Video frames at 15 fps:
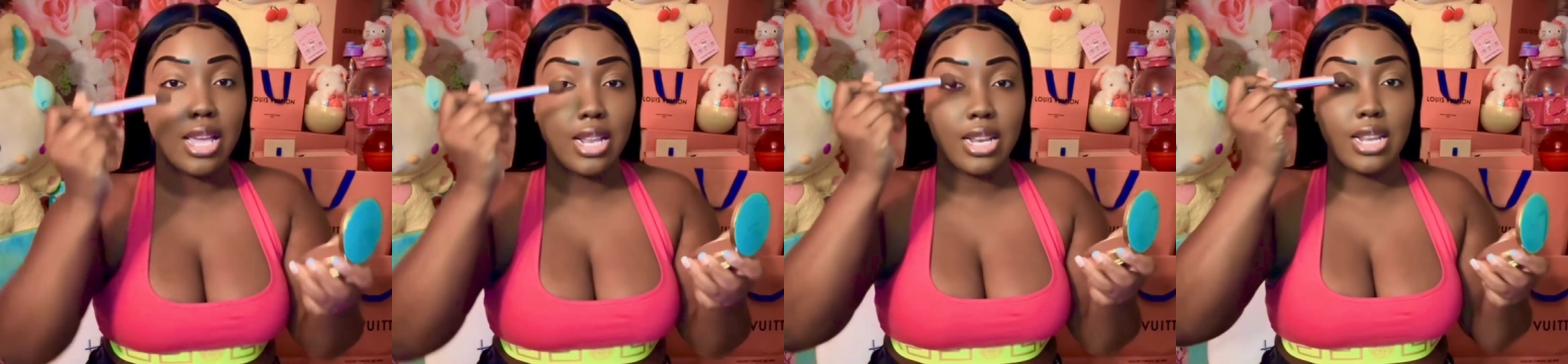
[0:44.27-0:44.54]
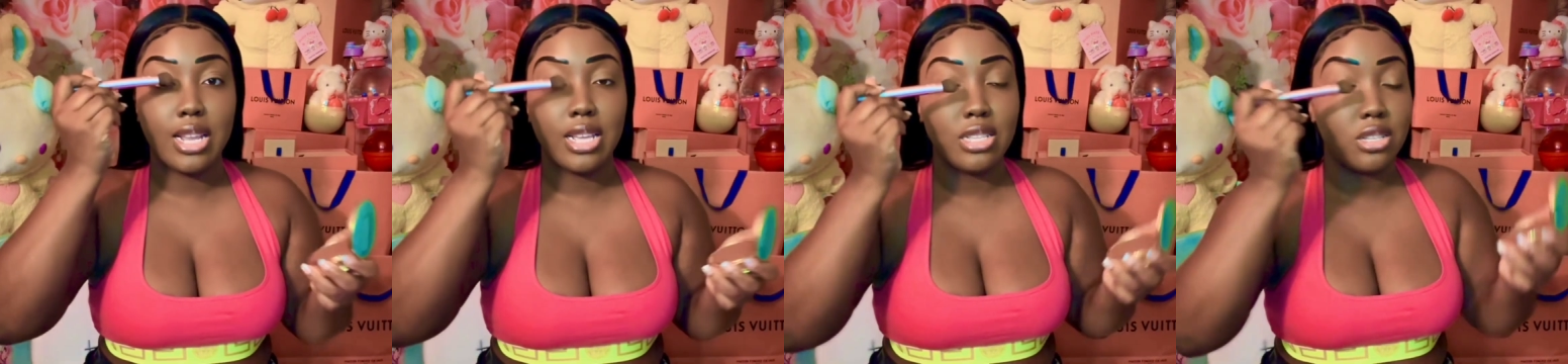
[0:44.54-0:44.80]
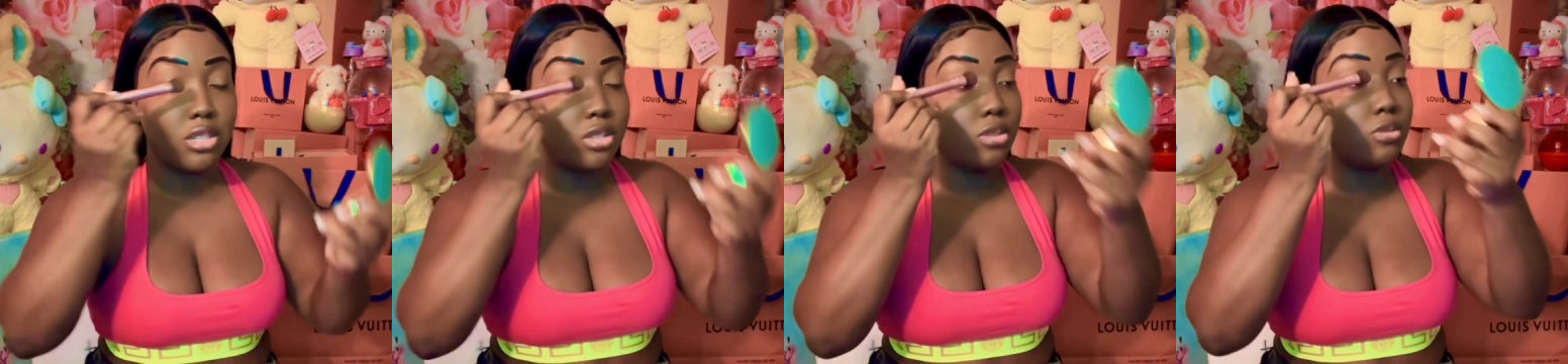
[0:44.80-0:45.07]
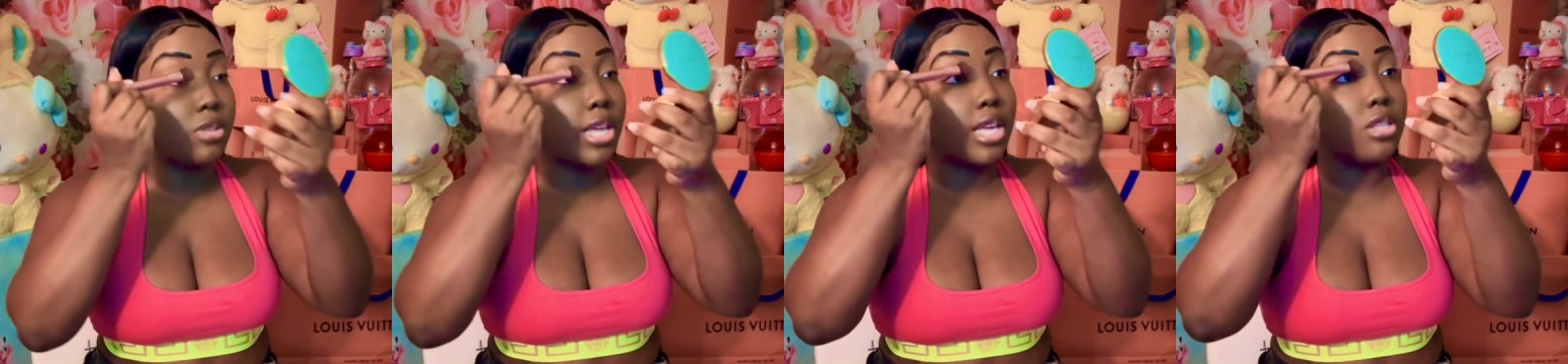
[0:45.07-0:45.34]
and then I just do
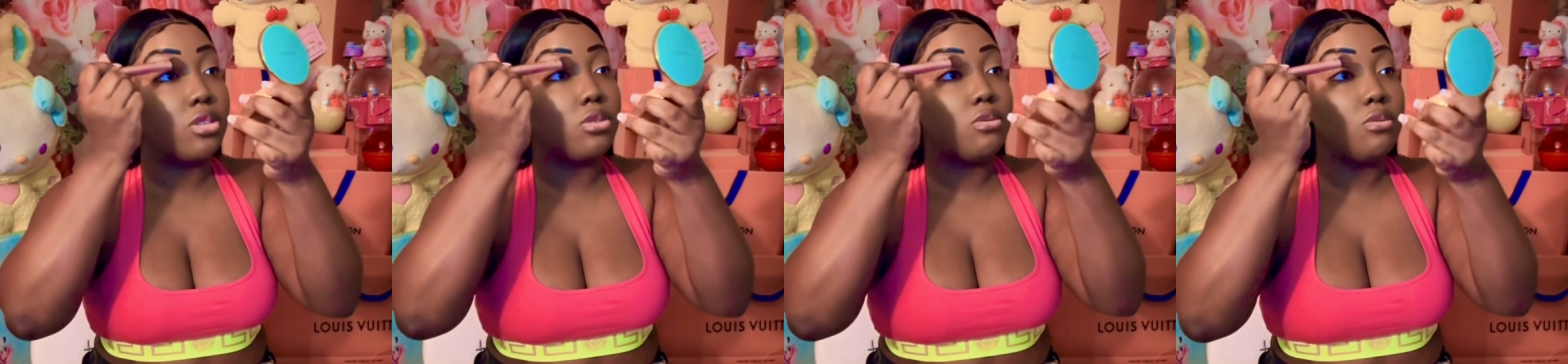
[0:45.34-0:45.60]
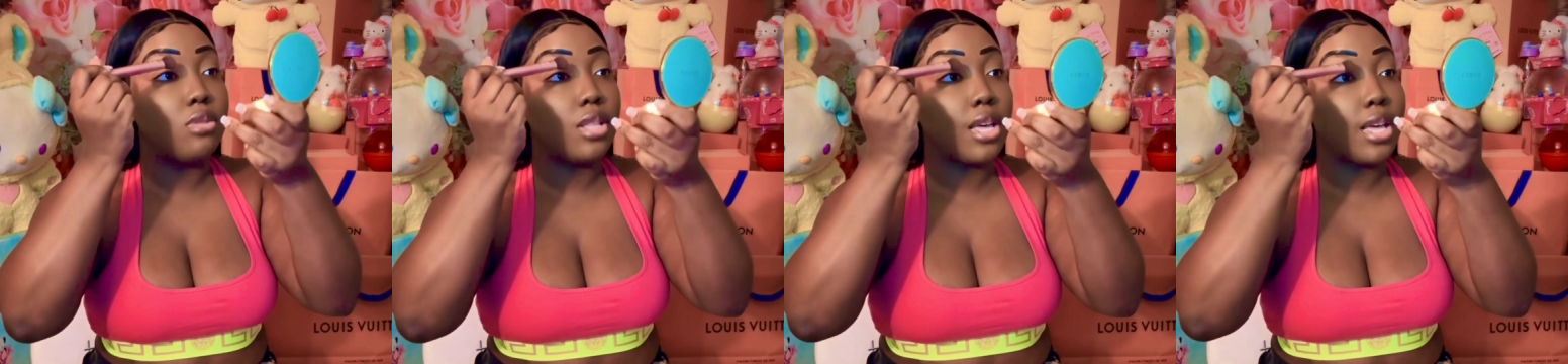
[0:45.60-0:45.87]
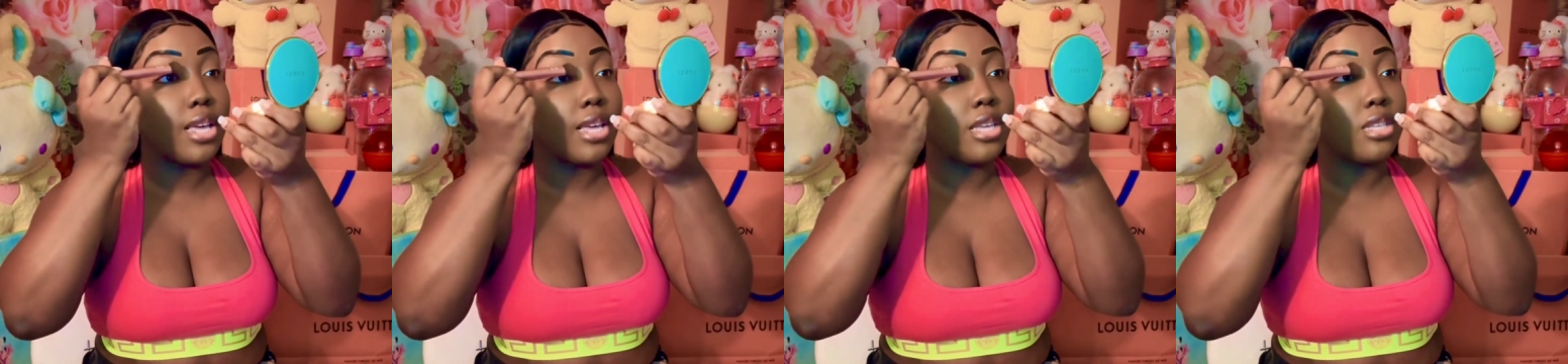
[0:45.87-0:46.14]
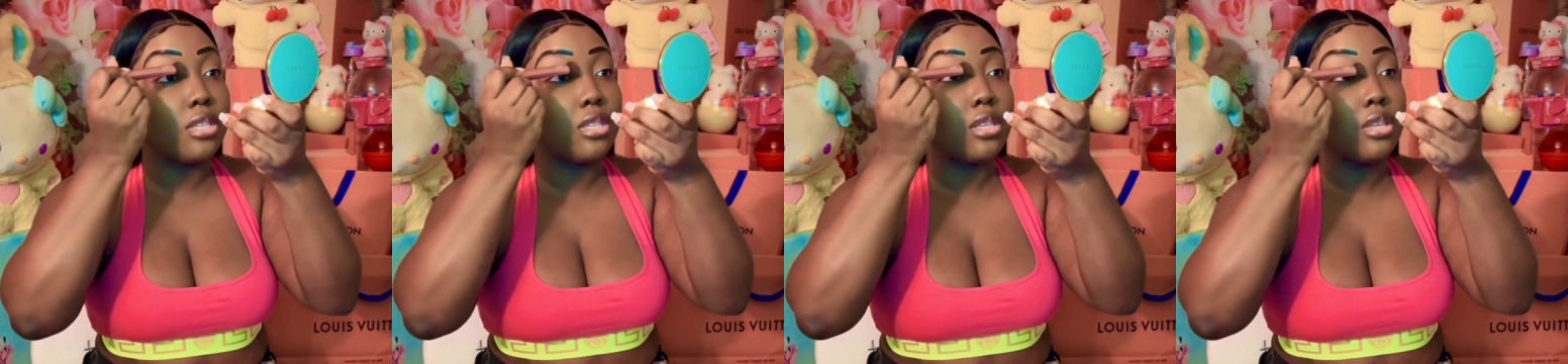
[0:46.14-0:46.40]
like 2
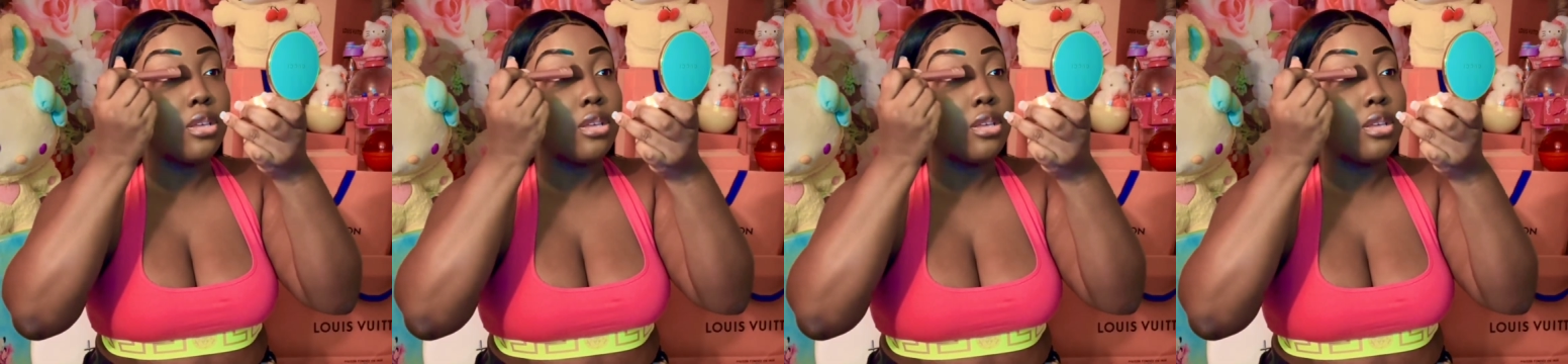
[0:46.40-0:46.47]
lines,